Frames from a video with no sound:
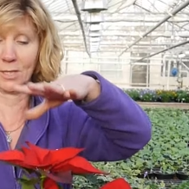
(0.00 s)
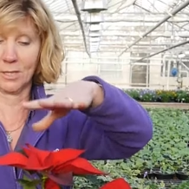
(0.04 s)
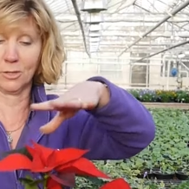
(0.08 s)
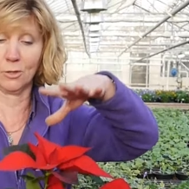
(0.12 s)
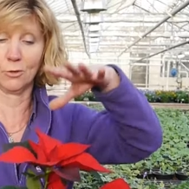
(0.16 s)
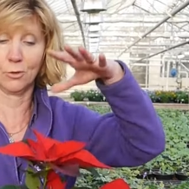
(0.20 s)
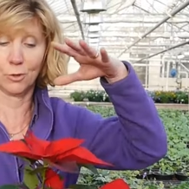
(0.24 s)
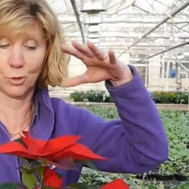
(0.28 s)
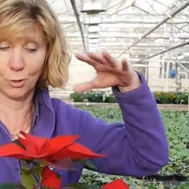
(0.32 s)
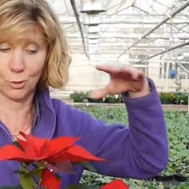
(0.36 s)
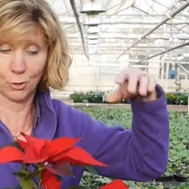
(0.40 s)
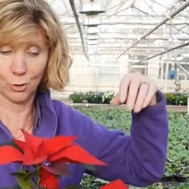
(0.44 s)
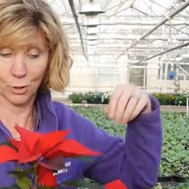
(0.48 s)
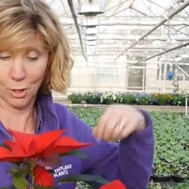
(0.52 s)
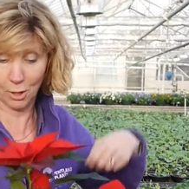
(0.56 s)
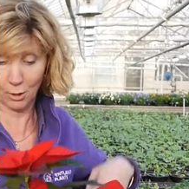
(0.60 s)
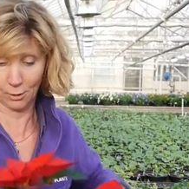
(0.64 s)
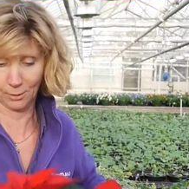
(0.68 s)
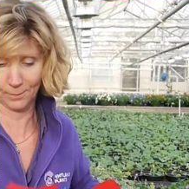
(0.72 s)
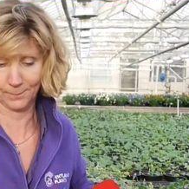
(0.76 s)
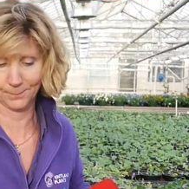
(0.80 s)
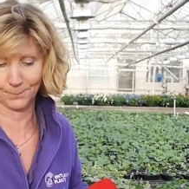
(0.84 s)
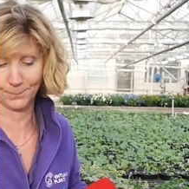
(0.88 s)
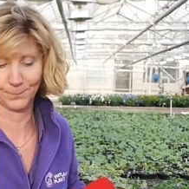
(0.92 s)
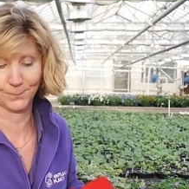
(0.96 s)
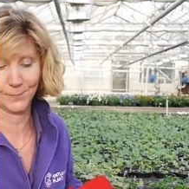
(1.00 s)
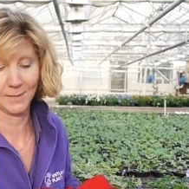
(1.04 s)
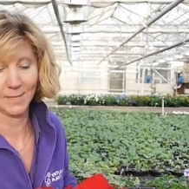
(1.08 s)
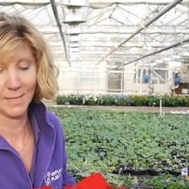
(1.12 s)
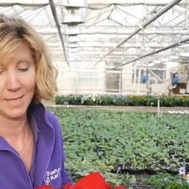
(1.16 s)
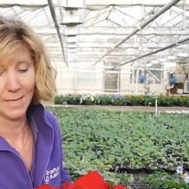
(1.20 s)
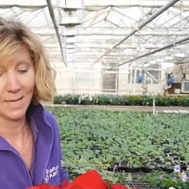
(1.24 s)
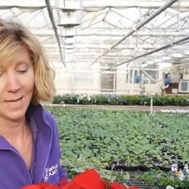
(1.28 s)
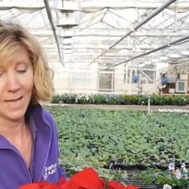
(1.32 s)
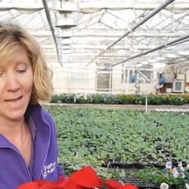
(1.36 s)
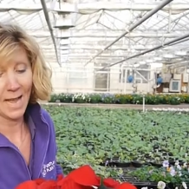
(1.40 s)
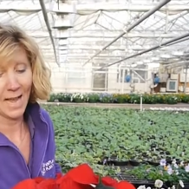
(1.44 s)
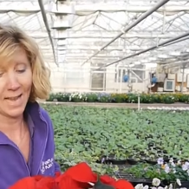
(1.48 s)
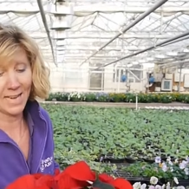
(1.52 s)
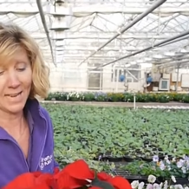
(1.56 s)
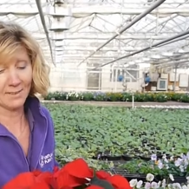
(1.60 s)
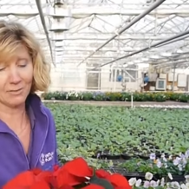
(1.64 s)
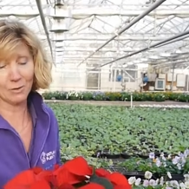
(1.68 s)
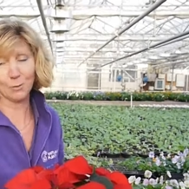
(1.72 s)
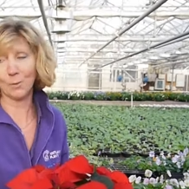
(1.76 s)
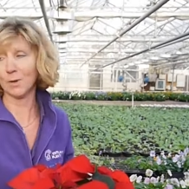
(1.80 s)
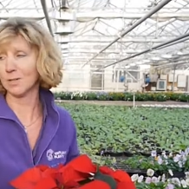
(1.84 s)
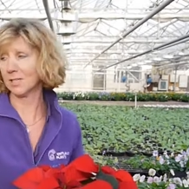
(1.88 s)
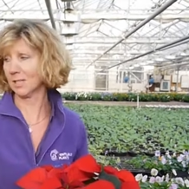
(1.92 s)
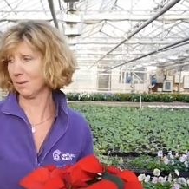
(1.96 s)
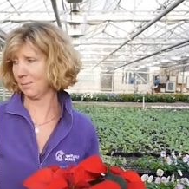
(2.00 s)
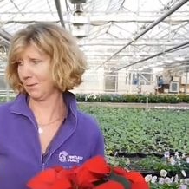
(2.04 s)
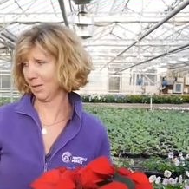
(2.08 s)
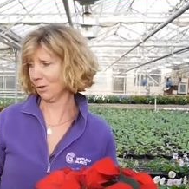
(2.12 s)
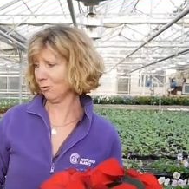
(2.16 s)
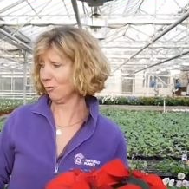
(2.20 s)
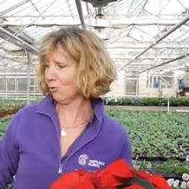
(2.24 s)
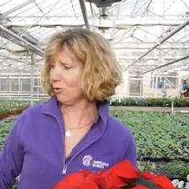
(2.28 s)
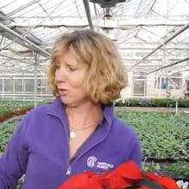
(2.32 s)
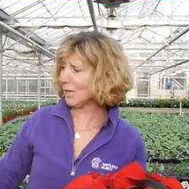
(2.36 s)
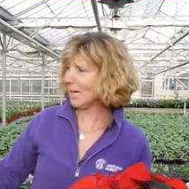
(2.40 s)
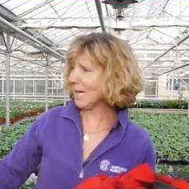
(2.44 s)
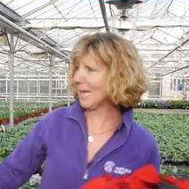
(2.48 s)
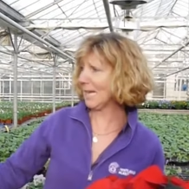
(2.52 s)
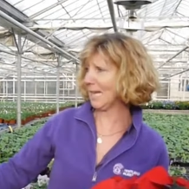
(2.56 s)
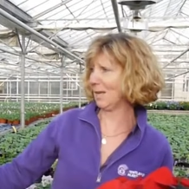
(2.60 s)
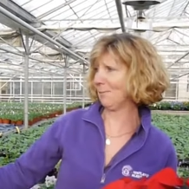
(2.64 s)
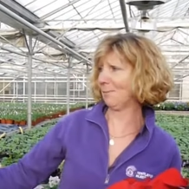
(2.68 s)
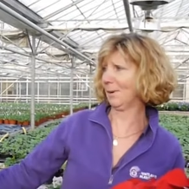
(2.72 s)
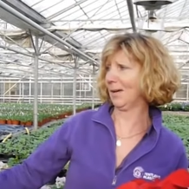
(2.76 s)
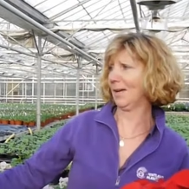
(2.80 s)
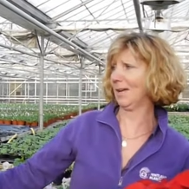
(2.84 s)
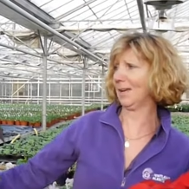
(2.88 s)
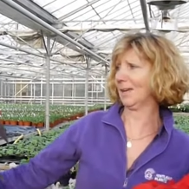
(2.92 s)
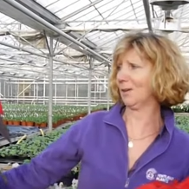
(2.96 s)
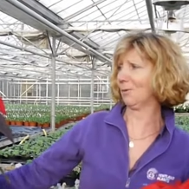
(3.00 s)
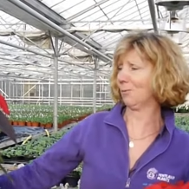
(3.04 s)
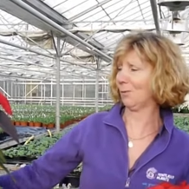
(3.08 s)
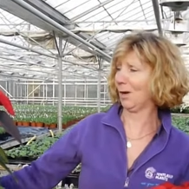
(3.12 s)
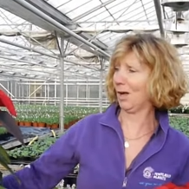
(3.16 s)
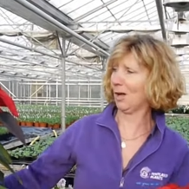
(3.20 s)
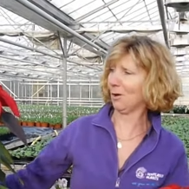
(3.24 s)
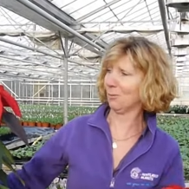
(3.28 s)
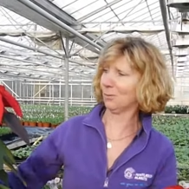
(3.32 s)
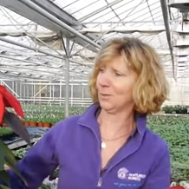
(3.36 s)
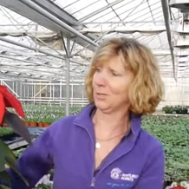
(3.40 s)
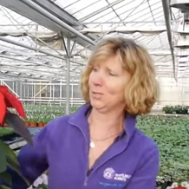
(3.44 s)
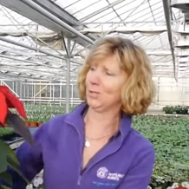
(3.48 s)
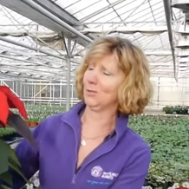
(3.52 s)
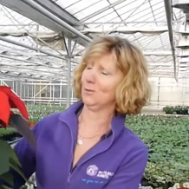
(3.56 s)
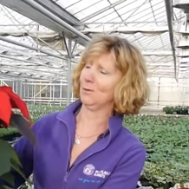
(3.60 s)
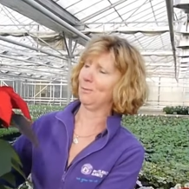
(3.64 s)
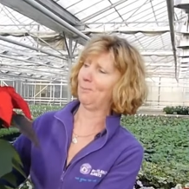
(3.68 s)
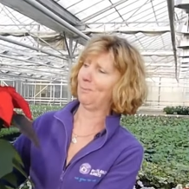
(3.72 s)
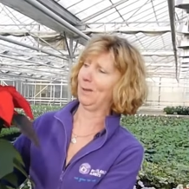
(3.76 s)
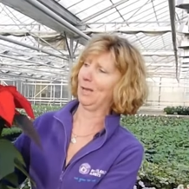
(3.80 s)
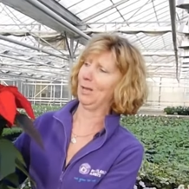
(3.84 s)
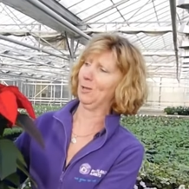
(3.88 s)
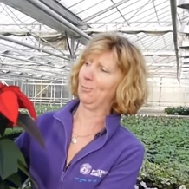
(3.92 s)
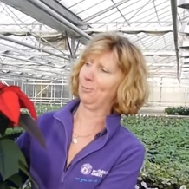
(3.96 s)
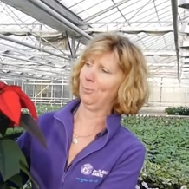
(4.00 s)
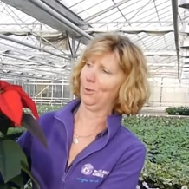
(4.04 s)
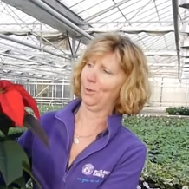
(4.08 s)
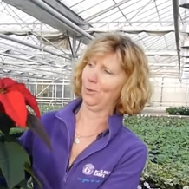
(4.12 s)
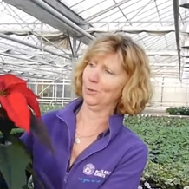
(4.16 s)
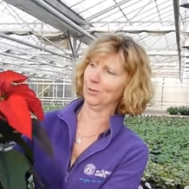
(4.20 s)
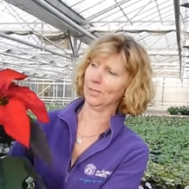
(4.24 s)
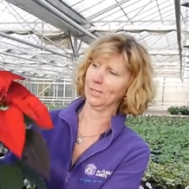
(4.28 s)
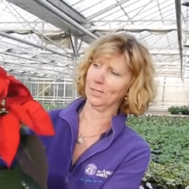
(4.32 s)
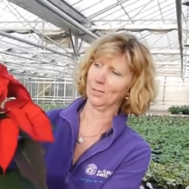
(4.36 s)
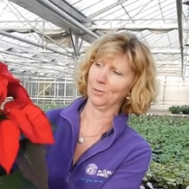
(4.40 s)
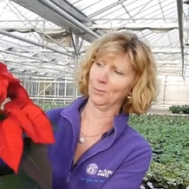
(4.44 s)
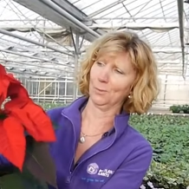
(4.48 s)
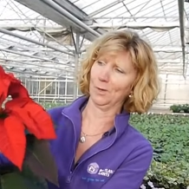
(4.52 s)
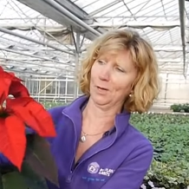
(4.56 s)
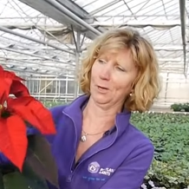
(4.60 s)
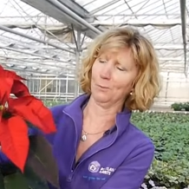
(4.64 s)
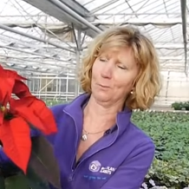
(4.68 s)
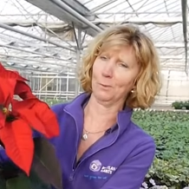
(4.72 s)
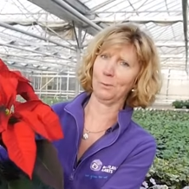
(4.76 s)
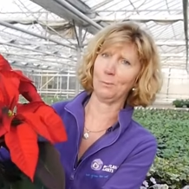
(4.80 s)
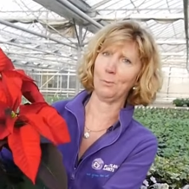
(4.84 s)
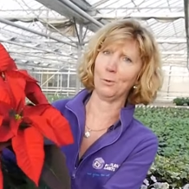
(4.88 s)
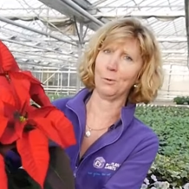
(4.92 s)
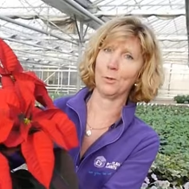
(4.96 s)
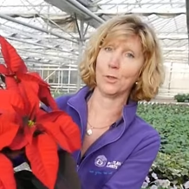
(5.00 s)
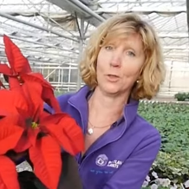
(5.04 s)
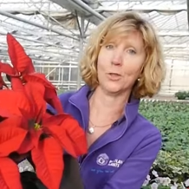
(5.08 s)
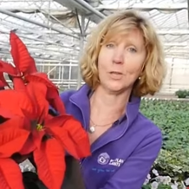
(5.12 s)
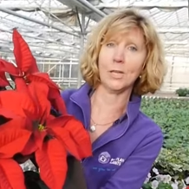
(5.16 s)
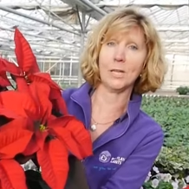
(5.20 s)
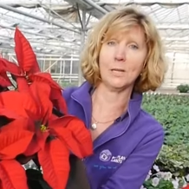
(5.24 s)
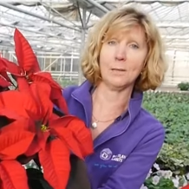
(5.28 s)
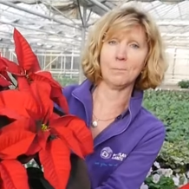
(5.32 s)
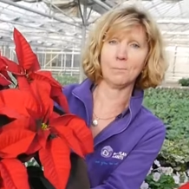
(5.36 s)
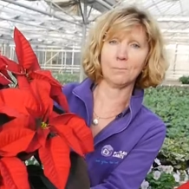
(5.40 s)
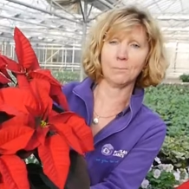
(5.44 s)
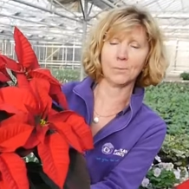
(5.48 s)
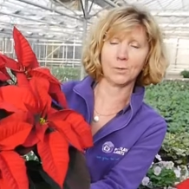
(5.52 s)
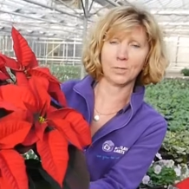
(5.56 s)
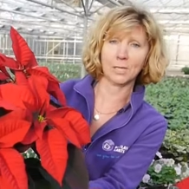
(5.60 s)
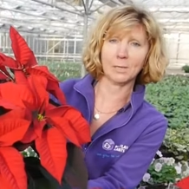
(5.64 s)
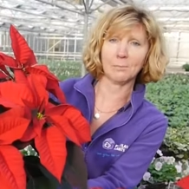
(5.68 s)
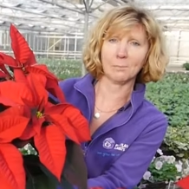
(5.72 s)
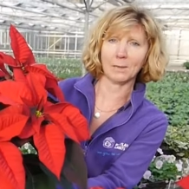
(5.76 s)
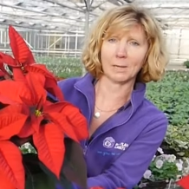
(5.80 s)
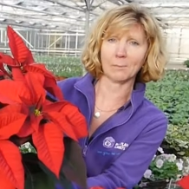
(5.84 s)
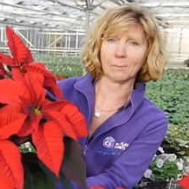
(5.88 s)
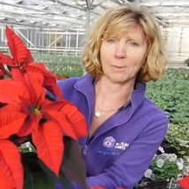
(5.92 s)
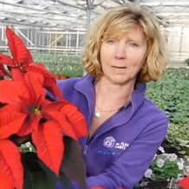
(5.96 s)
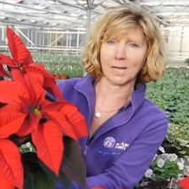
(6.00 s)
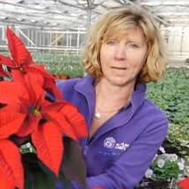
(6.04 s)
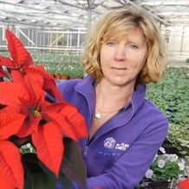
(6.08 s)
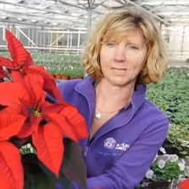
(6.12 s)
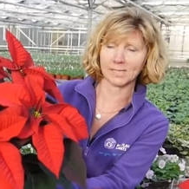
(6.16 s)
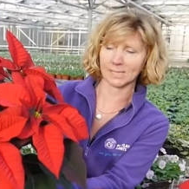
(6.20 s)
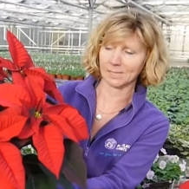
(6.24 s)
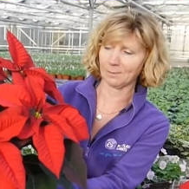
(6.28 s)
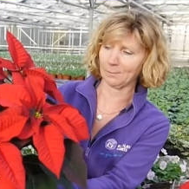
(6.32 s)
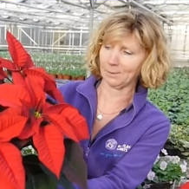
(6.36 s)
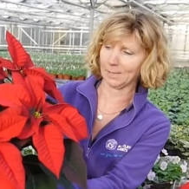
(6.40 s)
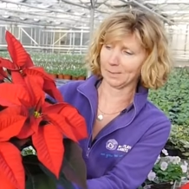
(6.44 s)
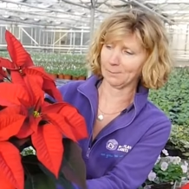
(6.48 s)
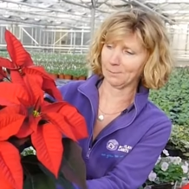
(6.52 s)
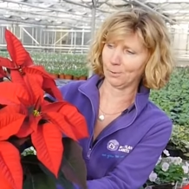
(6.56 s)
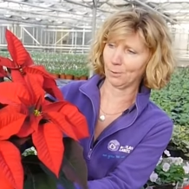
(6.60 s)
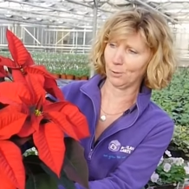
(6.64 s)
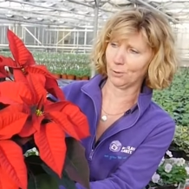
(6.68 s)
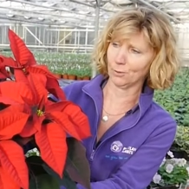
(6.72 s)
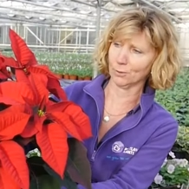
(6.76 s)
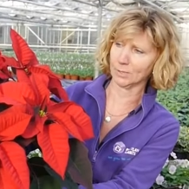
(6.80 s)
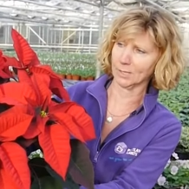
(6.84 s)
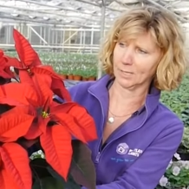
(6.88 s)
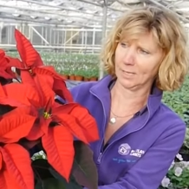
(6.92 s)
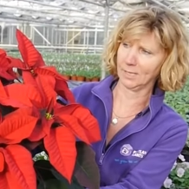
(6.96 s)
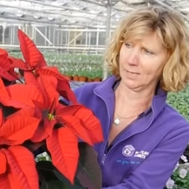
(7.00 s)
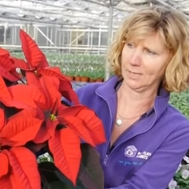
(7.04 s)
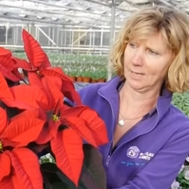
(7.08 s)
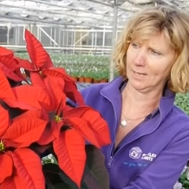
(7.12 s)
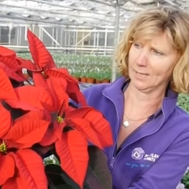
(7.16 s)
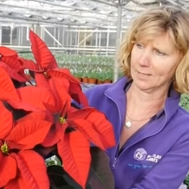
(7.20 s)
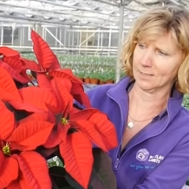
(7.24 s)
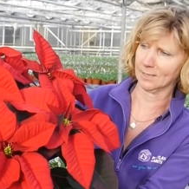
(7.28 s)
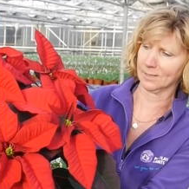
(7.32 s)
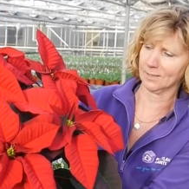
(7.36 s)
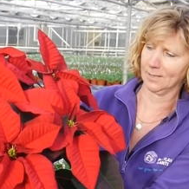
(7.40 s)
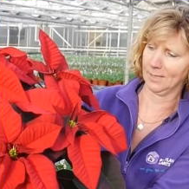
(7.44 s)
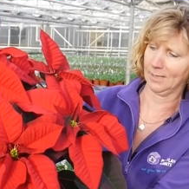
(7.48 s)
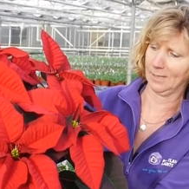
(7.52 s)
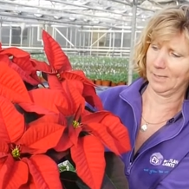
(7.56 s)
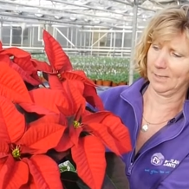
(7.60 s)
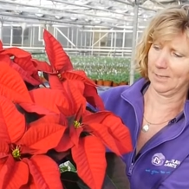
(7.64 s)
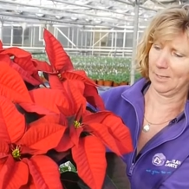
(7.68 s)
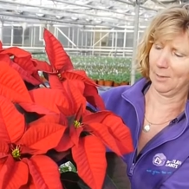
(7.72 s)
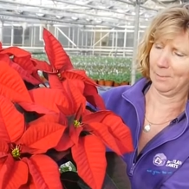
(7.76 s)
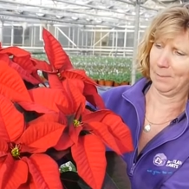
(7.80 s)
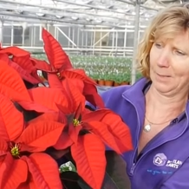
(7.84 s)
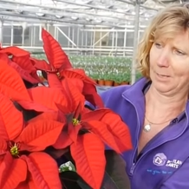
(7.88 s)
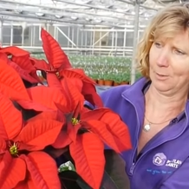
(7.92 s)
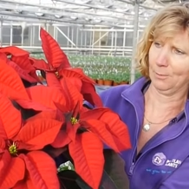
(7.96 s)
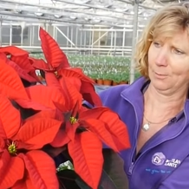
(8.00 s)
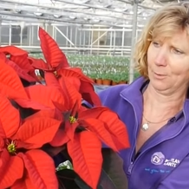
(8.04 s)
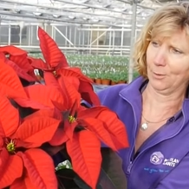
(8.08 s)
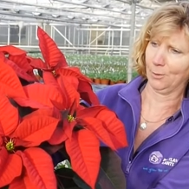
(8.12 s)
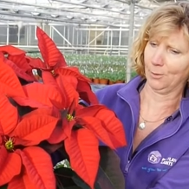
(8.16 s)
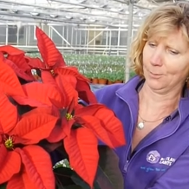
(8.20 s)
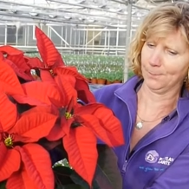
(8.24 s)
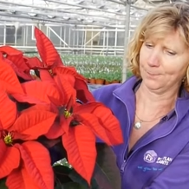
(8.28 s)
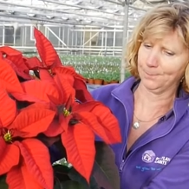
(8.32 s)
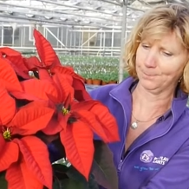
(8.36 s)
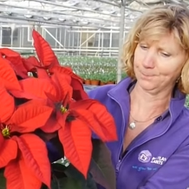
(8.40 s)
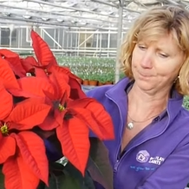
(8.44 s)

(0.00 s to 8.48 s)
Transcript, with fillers: it's not too tall. And if you want something really big, well, we do a bell pot as well. We put three, three big plants in a big pot, and that's uh, a bell pot.